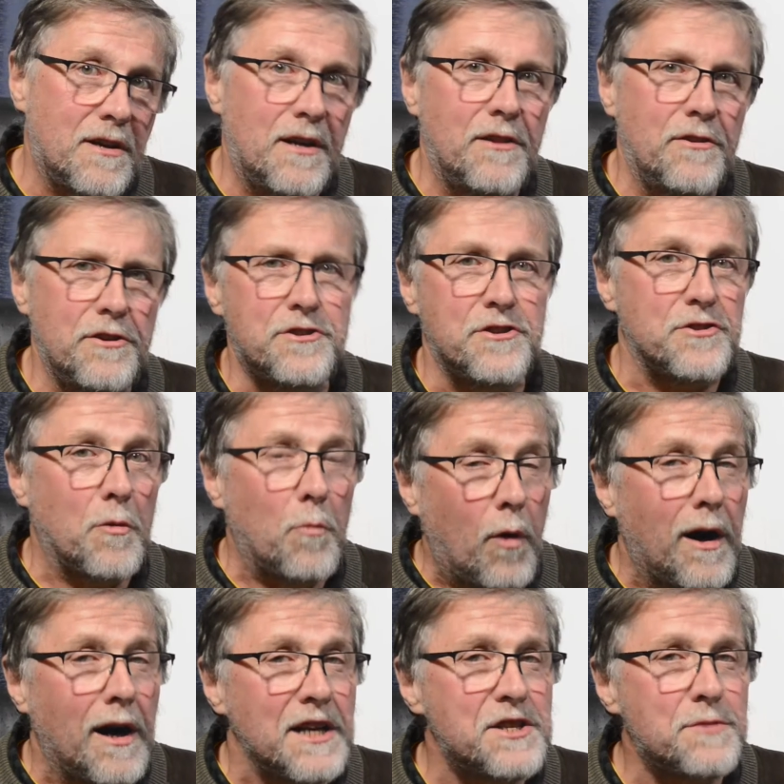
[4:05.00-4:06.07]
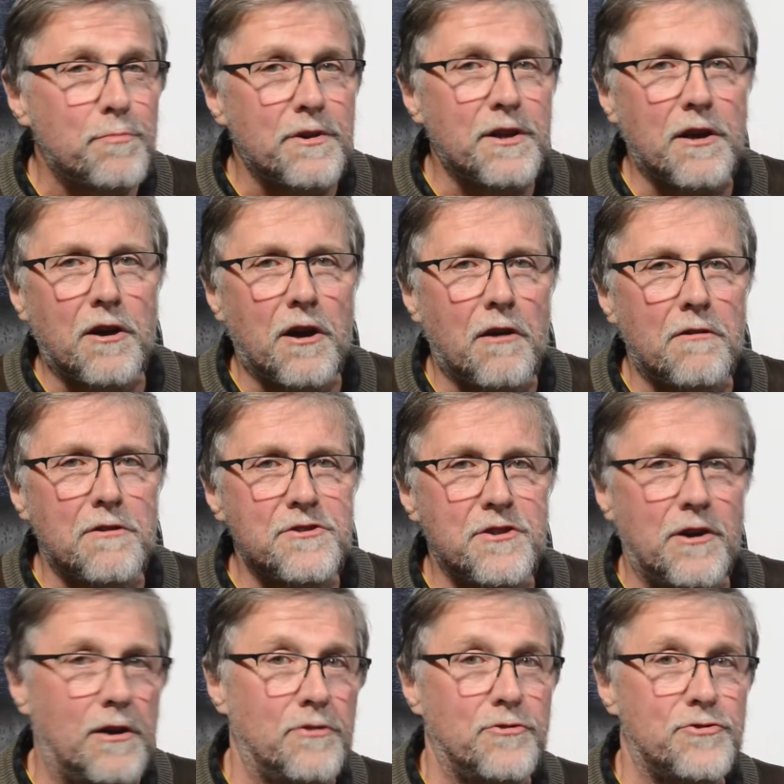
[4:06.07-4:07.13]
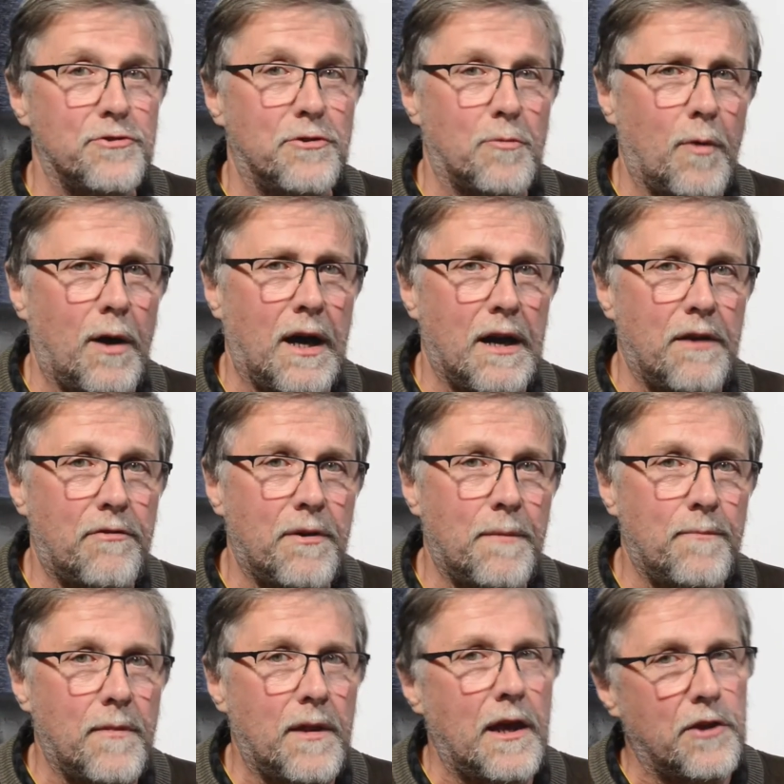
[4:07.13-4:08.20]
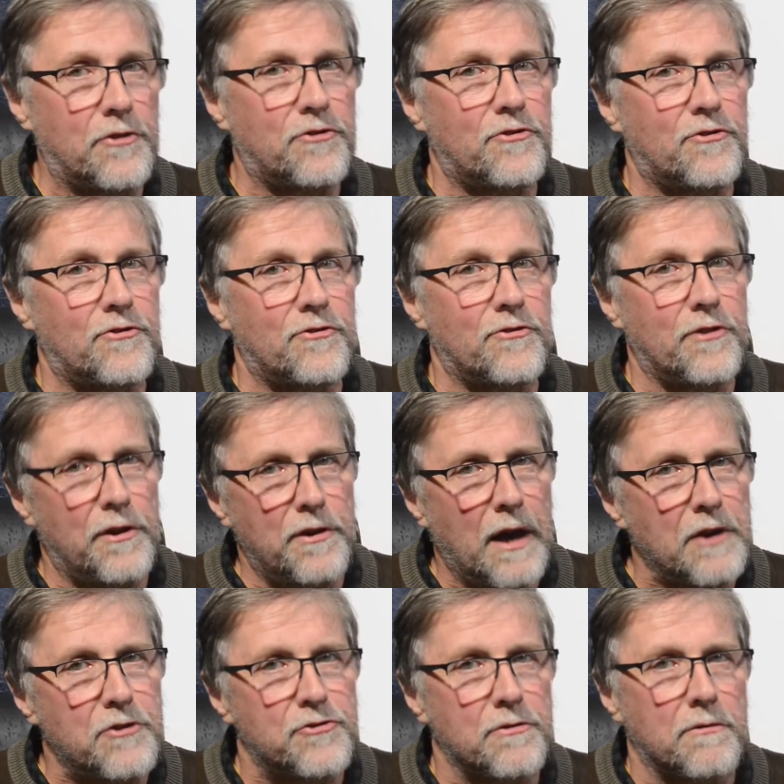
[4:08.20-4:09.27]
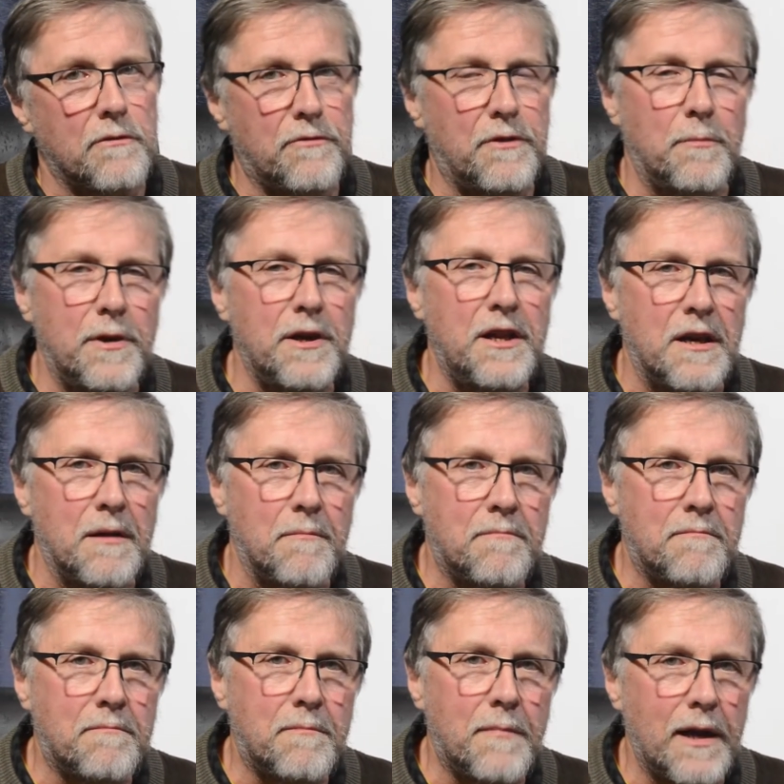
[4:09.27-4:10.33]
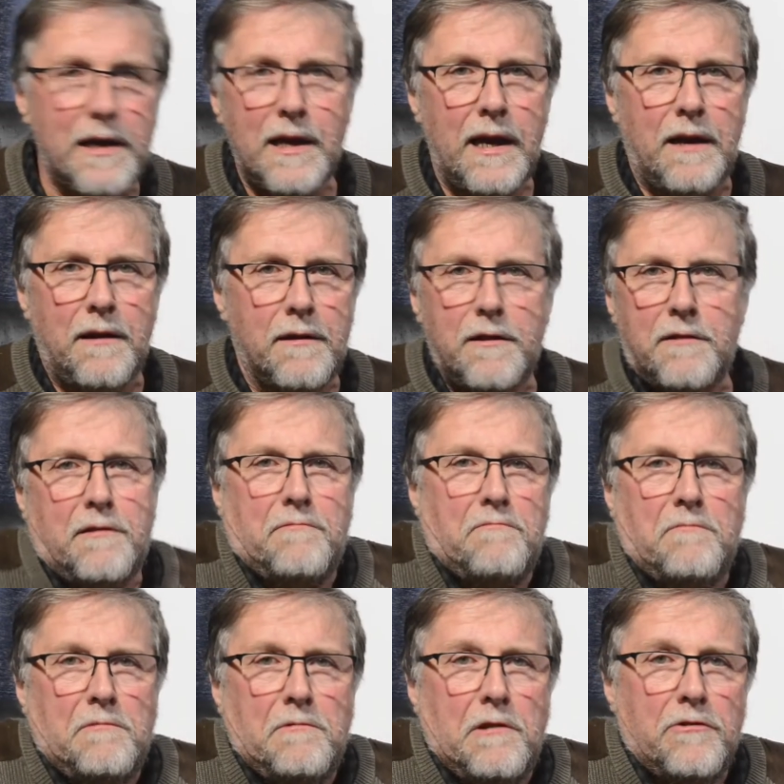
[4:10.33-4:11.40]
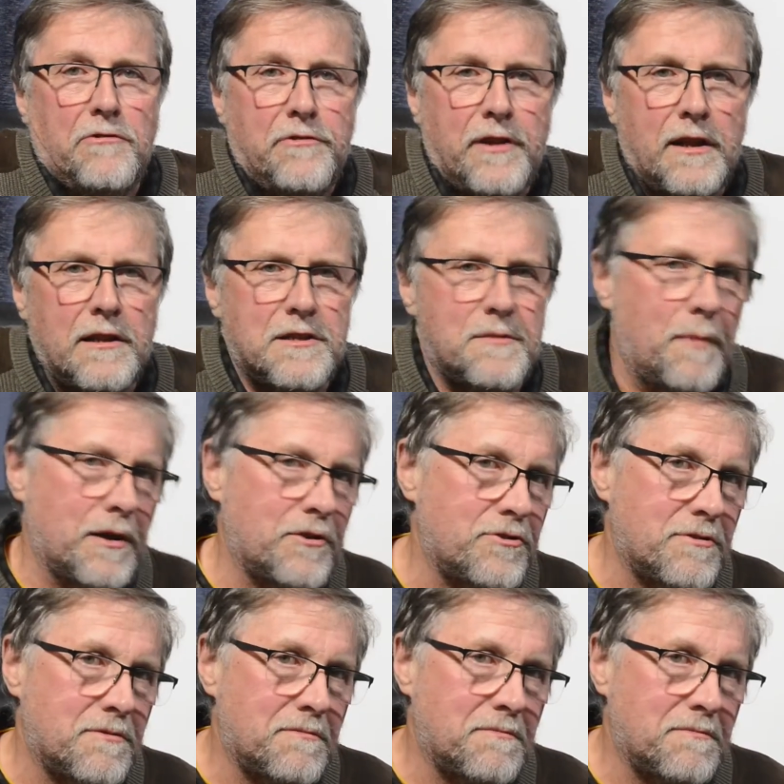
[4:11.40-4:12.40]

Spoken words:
this is a widespread occurrence on shortwave. It's the nature of the medium. Again, it doesn't tell us much.